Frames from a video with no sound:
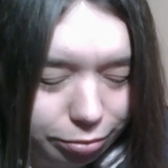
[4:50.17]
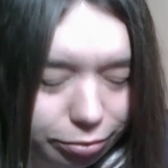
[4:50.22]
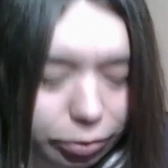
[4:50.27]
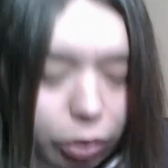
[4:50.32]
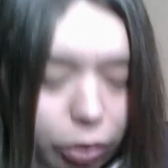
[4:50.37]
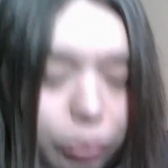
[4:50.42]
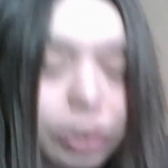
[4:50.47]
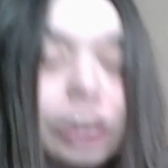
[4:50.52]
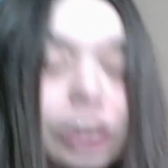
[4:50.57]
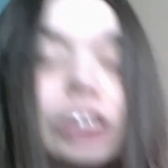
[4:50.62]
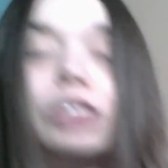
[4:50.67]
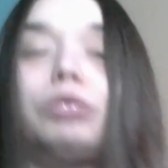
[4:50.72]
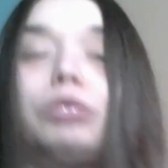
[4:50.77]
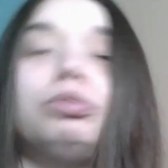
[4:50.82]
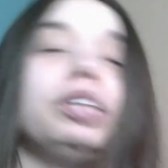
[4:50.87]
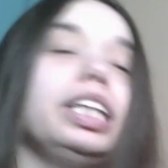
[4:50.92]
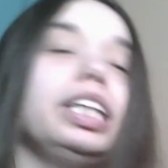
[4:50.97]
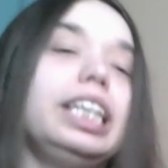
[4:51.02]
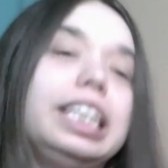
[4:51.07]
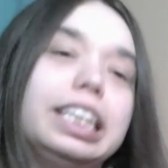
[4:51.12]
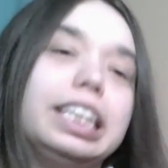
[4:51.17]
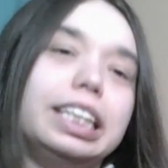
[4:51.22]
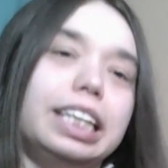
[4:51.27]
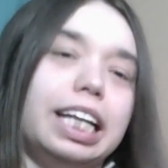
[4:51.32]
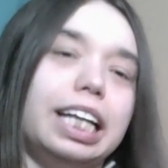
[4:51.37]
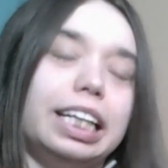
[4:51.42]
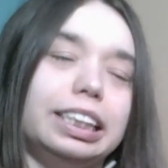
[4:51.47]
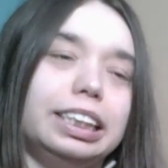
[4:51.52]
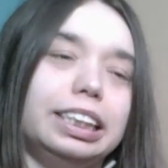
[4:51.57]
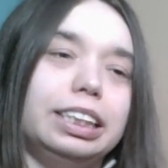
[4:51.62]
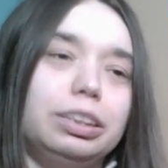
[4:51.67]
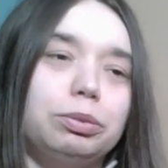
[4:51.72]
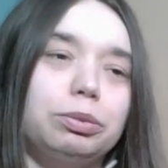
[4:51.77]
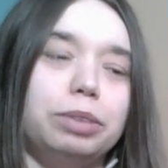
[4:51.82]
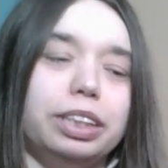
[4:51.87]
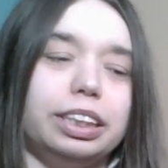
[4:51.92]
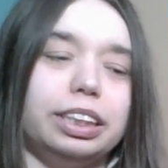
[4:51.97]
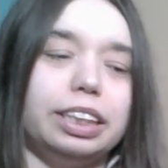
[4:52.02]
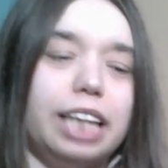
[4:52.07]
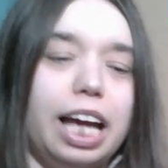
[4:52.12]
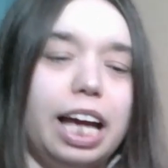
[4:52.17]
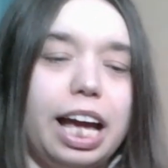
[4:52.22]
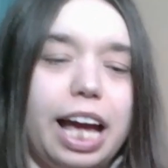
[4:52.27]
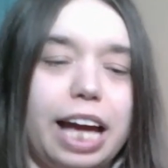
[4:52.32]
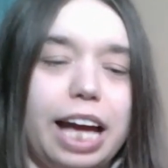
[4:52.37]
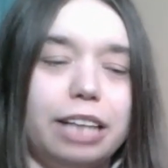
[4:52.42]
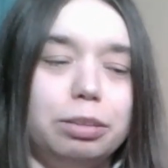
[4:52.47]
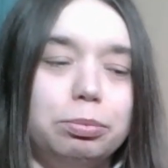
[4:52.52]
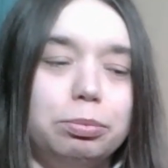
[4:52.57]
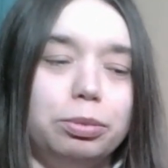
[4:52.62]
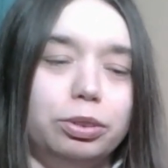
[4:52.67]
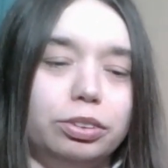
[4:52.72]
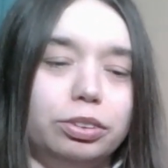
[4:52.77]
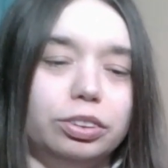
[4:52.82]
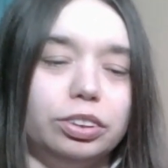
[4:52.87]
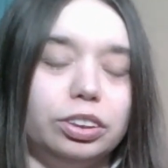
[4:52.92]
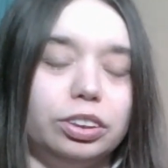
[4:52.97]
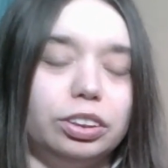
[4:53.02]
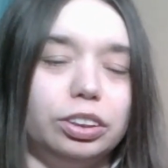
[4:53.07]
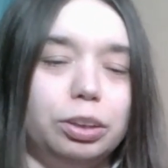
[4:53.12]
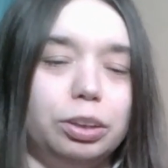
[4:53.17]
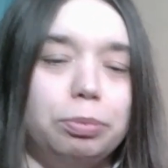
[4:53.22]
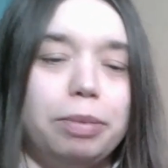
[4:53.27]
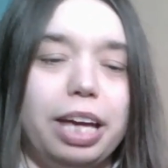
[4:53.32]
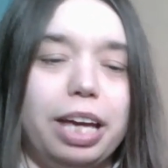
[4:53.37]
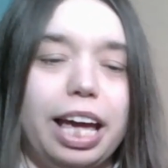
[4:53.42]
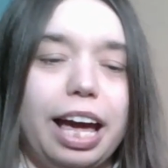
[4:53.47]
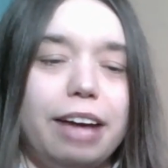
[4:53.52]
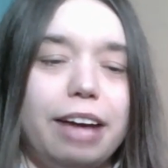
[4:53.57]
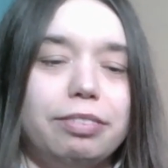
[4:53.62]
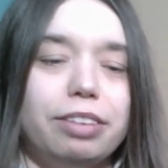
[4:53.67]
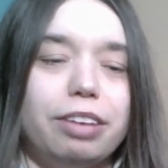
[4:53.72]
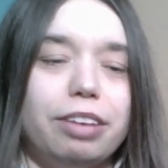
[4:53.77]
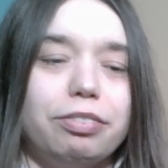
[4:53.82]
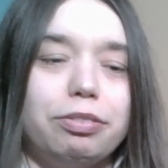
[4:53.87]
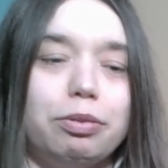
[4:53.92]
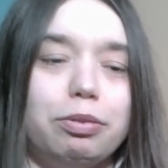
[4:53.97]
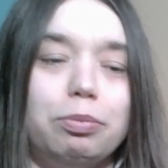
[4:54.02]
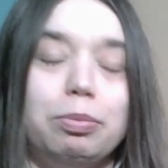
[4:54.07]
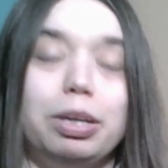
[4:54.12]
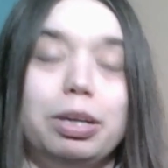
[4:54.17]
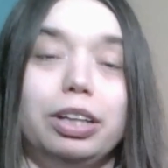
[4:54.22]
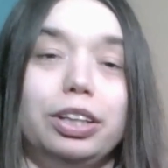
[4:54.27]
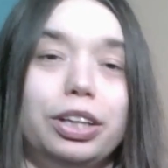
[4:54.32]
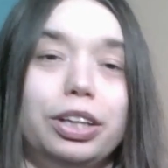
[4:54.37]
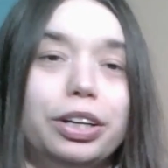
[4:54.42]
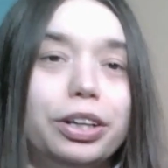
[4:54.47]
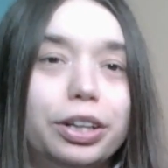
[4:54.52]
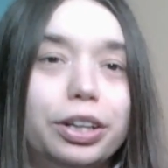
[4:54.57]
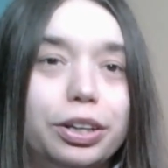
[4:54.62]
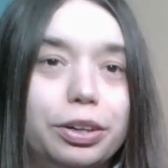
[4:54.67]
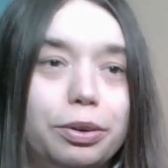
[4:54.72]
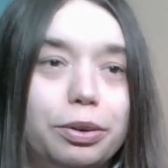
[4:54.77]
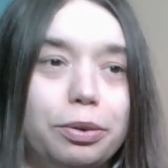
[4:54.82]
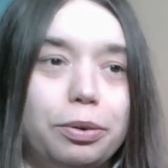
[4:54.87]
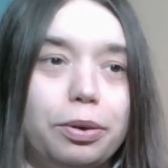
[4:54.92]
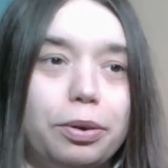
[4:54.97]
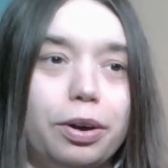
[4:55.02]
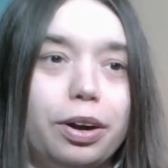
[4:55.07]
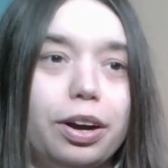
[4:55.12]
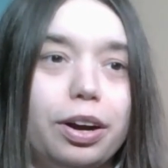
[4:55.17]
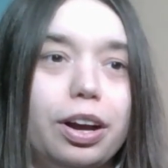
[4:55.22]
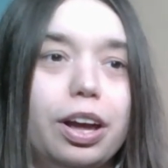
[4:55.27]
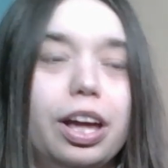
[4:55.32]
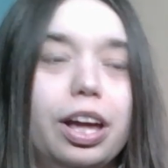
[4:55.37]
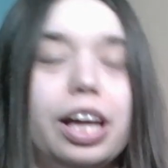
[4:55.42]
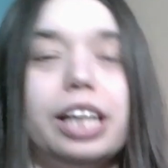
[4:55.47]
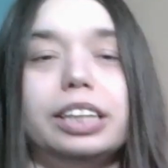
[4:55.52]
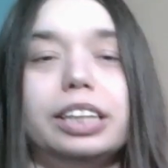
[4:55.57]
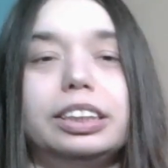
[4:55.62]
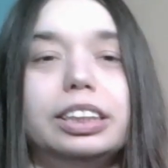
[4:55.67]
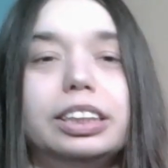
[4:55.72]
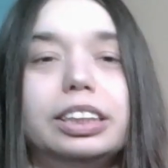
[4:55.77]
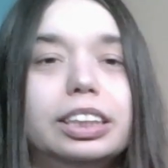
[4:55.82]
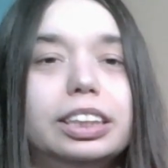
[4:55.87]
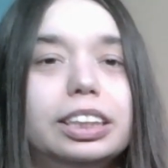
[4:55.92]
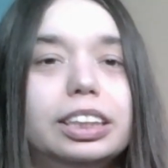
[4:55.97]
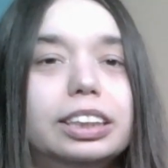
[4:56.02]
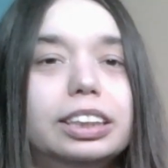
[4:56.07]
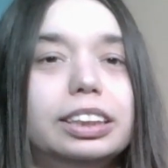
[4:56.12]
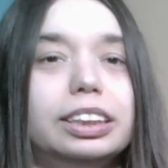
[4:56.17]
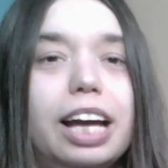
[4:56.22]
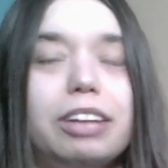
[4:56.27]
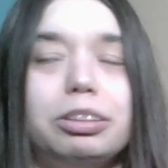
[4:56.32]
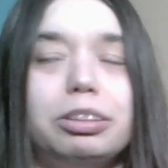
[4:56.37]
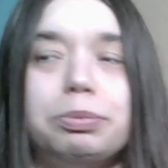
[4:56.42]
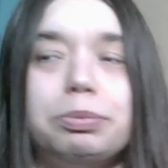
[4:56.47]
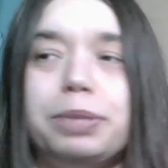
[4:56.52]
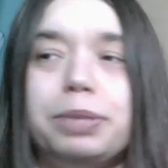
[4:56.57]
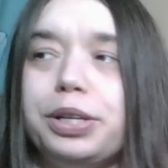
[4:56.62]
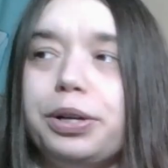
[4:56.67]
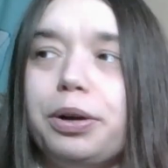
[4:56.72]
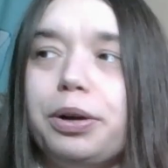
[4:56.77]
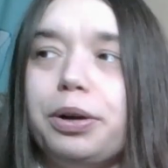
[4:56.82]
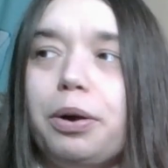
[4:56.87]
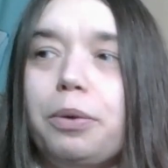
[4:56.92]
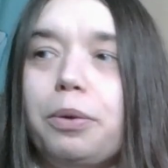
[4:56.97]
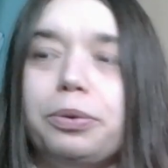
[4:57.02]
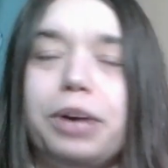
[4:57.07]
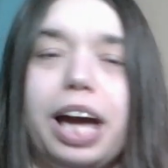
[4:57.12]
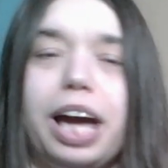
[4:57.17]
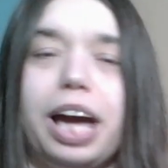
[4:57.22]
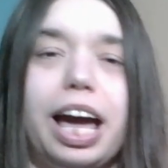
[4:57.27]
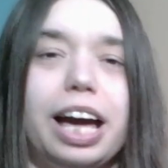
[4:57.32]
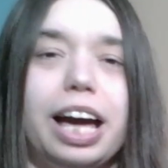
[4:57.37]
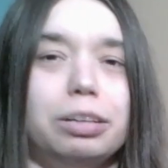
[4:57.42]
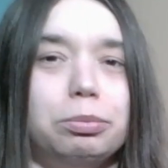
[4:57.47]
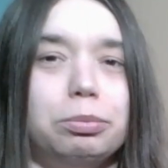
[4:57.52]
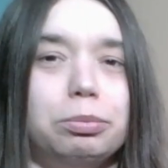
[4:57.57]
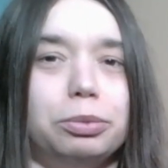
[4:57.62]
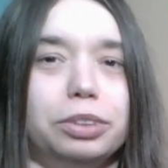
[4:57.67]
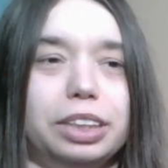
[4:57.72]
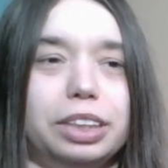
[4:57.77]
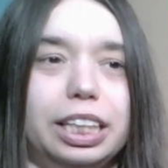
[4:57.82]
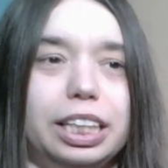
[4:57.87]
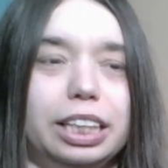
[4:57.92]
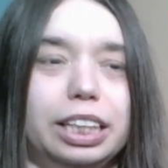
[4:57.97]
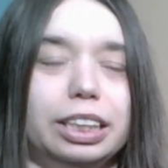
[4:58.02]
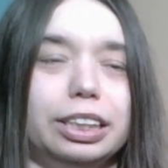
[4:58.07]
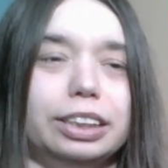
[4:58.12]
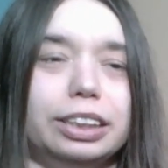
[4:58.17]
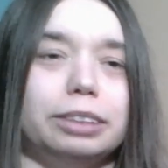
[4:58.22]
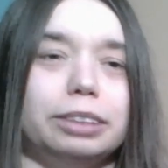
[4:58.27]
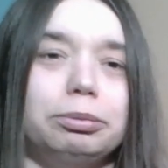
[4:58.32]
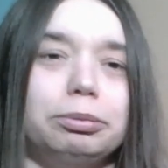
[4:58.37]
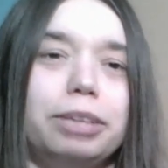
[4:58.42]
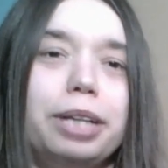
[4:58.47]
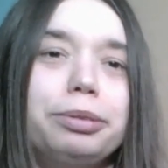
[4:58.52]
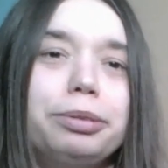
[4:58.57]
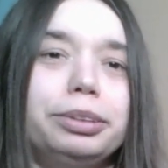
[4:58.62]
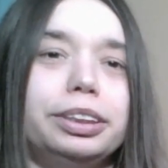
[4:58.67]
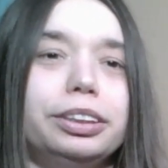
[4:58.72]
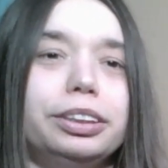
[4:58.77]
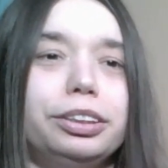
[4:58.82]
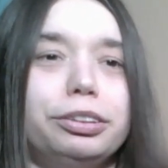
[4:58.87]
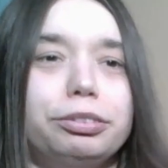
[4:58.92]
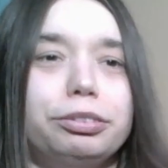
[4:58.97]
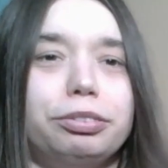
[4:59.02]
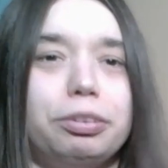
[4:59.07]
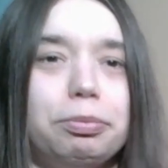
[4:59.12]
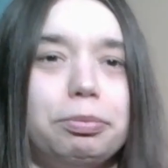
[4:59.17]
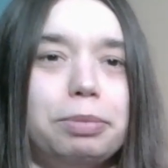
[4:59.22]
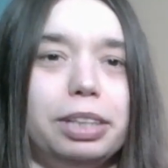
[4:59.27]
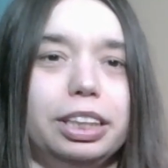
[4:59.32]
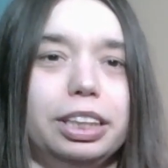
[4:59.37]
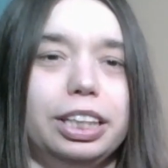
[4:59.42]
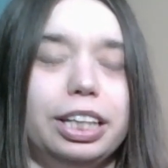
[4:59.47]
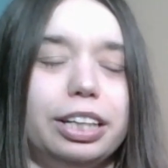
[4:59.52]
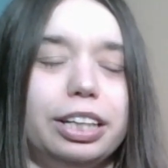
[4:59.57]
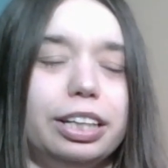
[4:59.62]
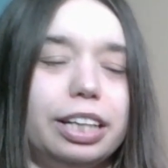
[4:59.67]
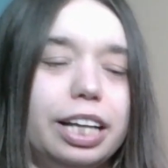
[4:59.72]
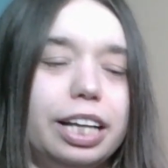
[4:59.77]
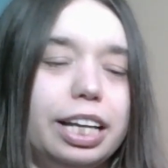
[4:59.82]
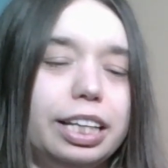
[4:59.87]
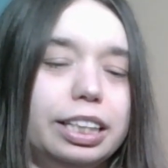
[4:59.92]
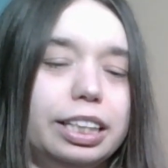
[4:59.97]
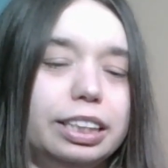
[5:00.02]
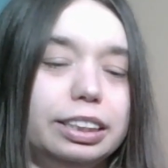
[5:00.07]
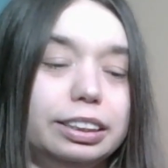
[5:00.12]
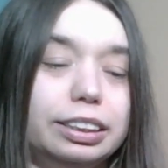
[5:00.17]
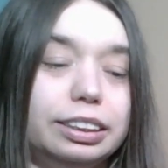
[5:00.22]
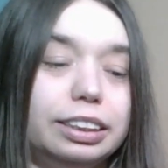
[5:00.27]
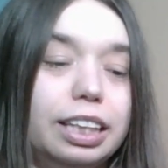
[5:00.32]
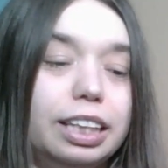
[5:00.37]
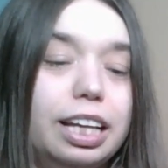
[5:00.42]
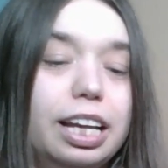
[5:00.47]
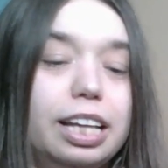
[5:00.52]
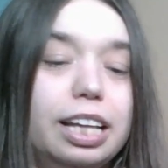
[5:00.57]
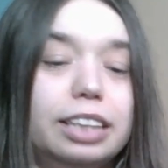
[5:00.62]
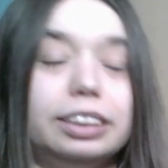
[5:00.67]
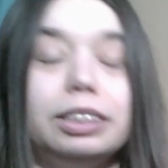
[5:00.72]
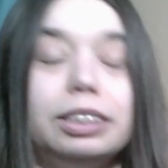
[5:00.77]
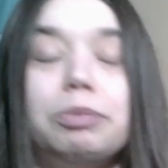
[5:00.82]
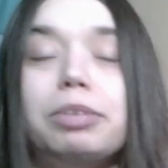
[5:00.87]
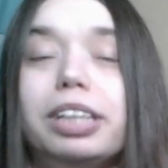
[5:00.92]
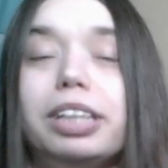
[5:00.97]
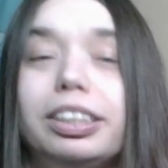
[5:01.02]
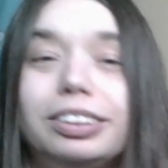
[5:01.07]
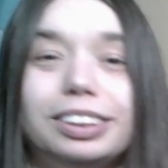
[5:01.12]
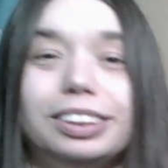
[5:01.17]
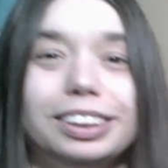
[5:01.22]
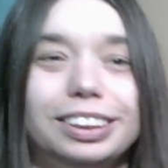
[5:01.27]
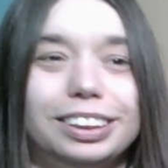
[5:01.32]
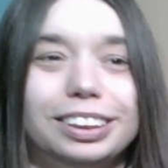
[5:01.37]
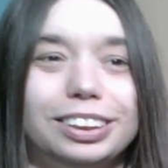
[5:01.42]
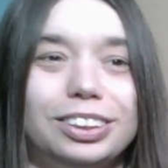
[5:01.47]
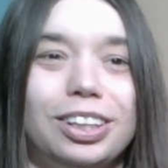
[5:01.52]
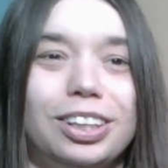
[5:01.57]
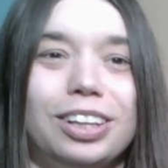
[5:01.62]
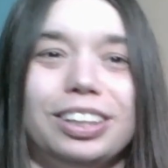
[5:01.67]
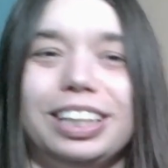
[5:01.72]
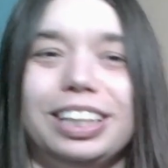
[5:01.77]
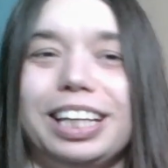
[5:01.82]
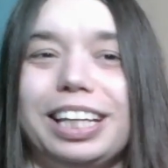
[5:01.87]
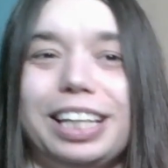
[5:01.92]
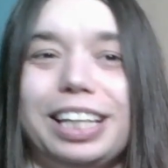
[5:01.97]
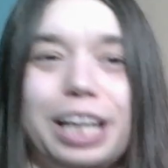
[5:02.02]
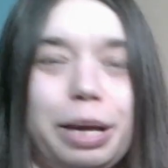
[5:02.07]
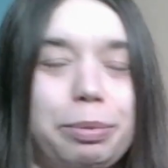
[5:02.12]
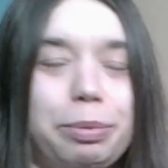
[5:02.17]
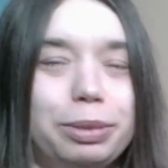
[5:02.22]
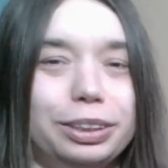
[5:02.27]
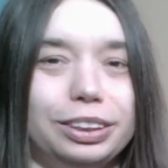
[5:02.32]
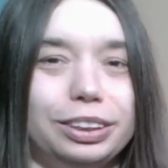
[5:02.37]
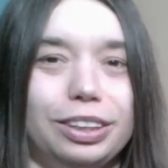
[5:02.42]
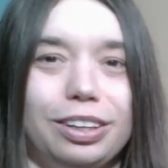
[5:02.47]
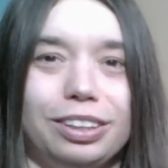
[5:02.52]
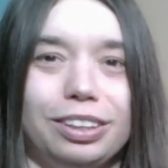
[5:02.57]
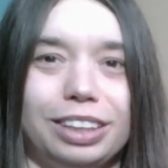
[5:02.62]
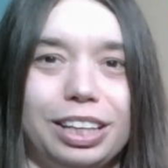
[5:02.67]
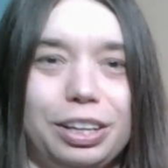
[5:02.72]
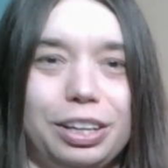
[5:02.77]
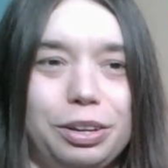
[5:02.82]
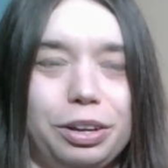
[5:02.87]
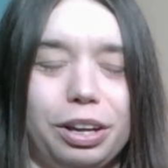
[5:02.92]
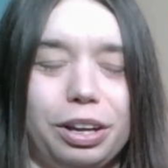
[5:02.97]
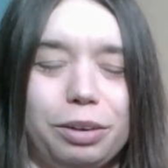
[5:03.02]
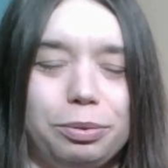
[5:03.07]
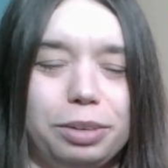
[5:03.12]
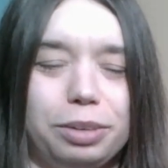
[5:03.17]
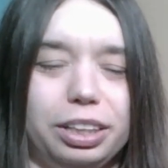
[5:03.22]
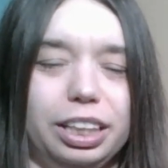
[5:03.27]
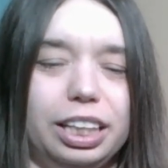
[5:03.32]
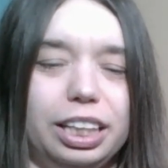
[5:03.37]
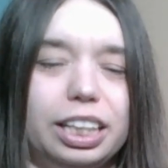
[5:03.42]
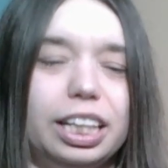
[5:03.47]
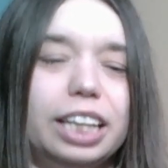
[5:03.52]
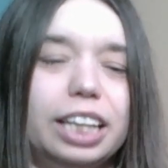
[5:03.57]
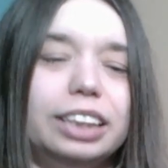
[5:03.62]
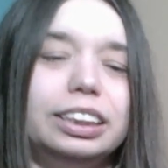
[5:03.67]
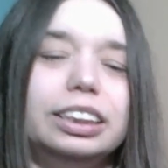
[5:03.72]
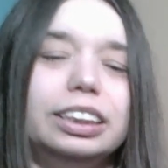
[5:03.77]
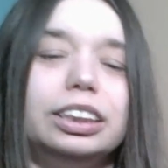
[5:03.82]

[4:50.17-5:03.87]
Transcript: Or just really connected with animals. You may have a familiar, or it doesn't have to be your own animal either. Sometimes your familiar is someone else's dog, like a neighbor's dog that you get really connected